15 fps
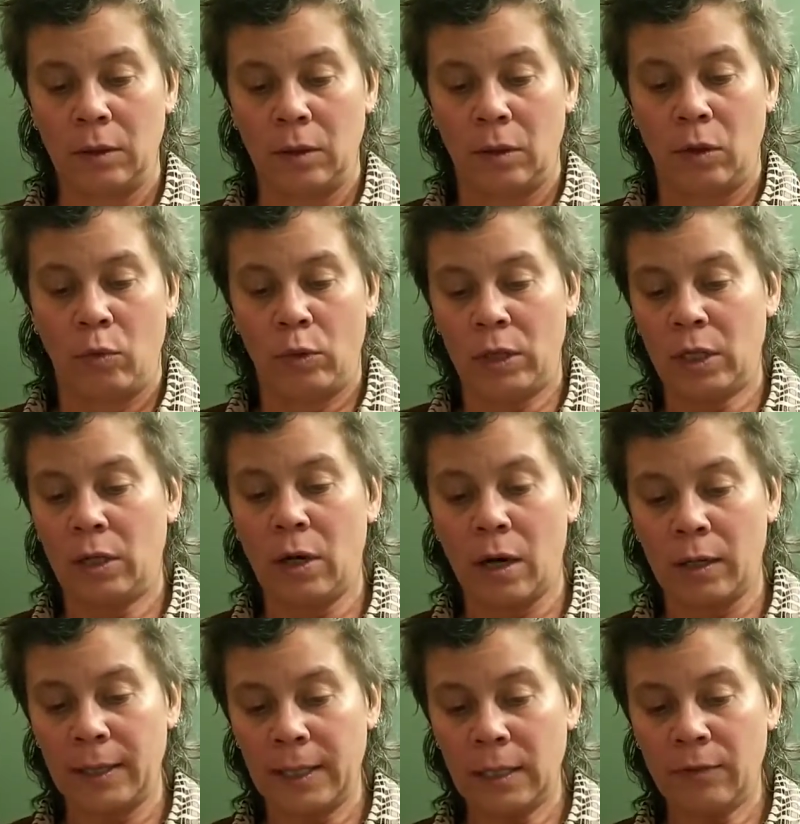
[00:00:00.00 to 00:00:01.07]
When the
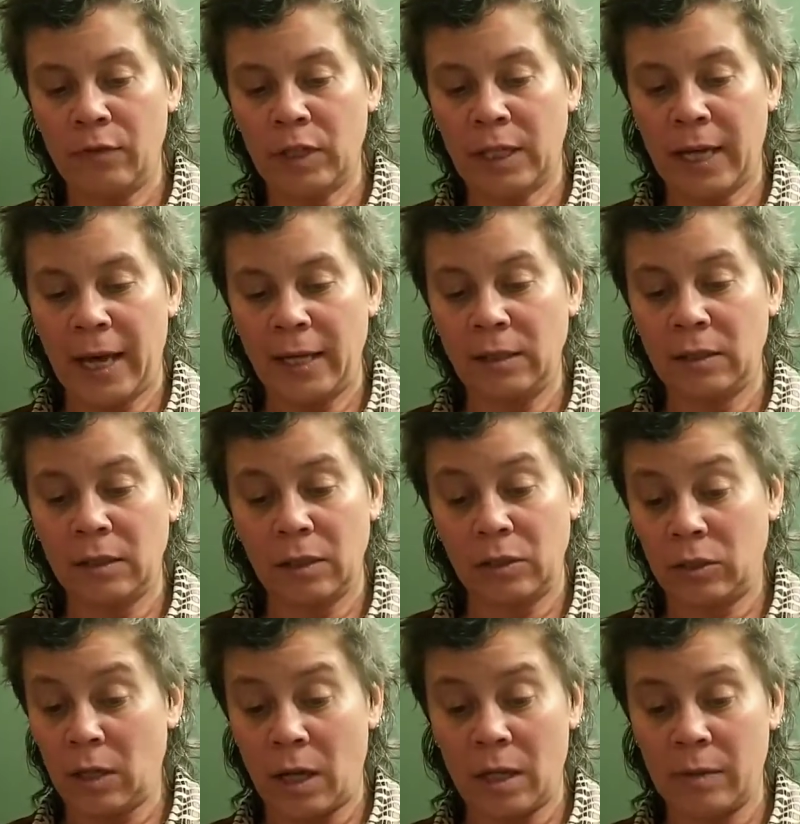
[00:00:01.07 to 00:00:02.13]
guardian of the gates
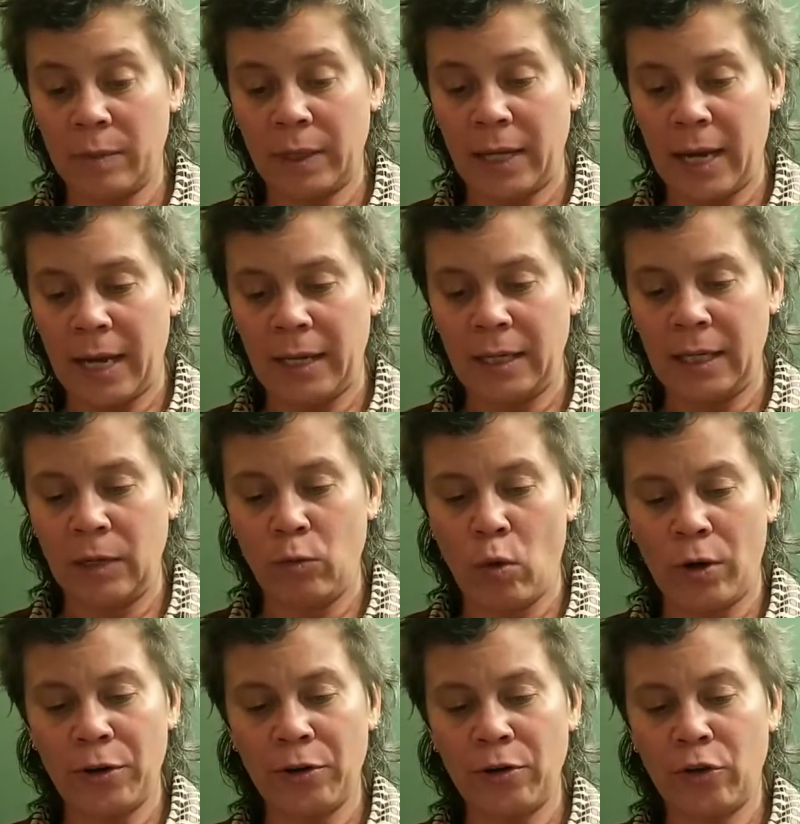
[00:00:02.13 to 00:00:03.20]
saw them again, he
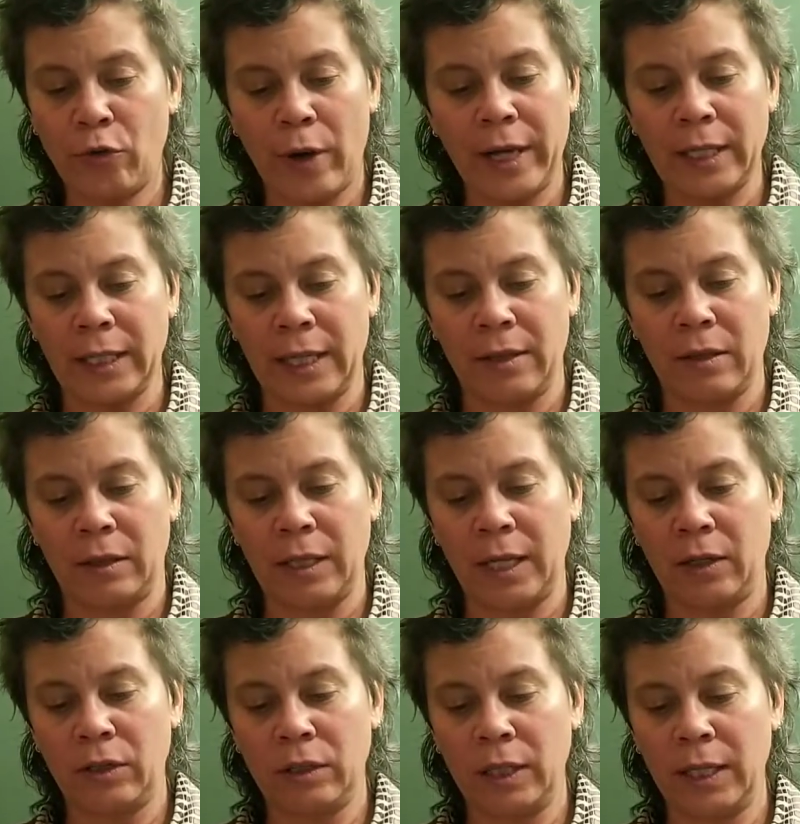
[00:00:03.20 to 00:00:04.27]
wondered greatly that they
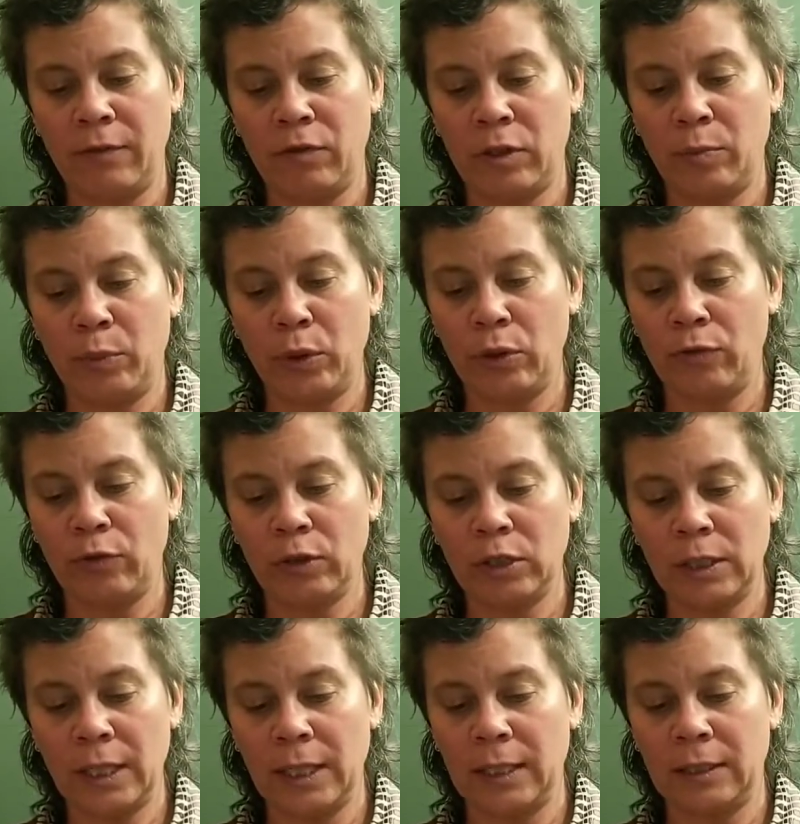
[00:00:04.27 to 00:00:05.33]
could leave the beautiful
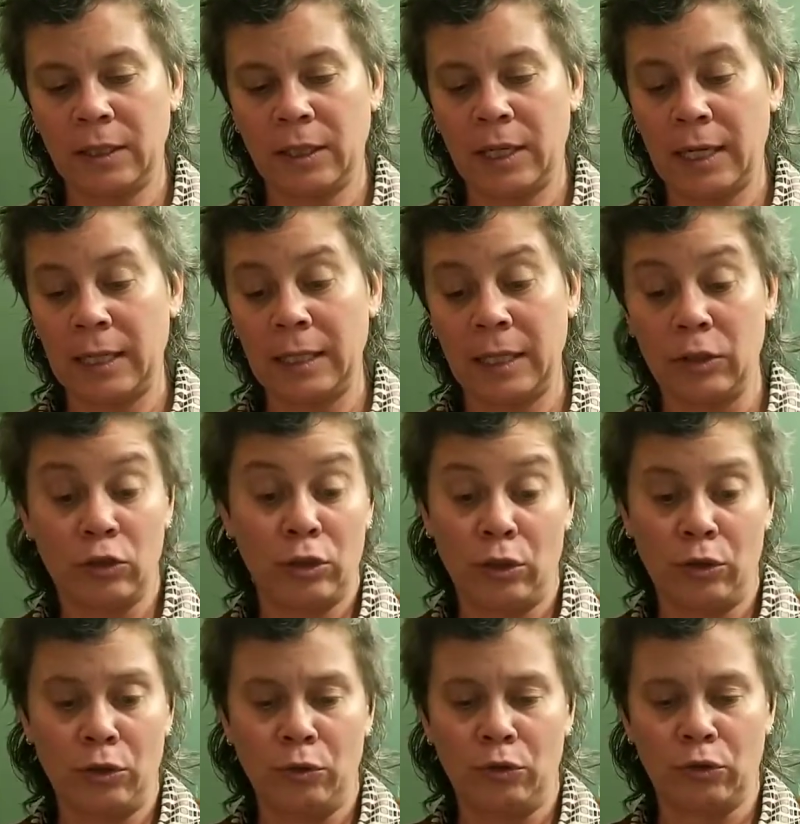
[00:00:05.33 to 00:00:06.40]
city to get into
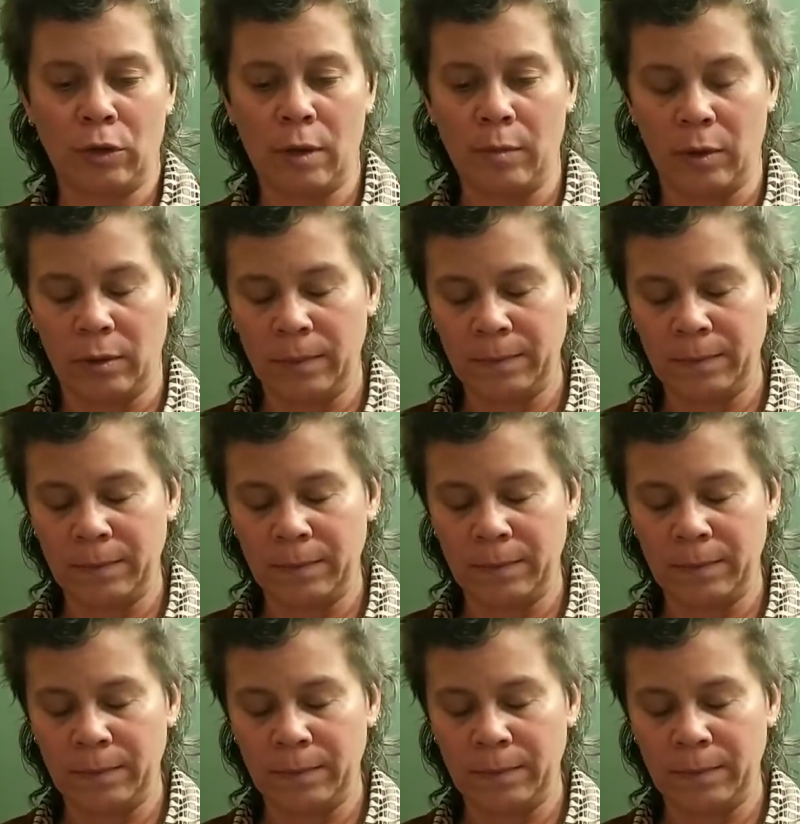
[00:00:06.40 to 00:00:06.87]
new trouble.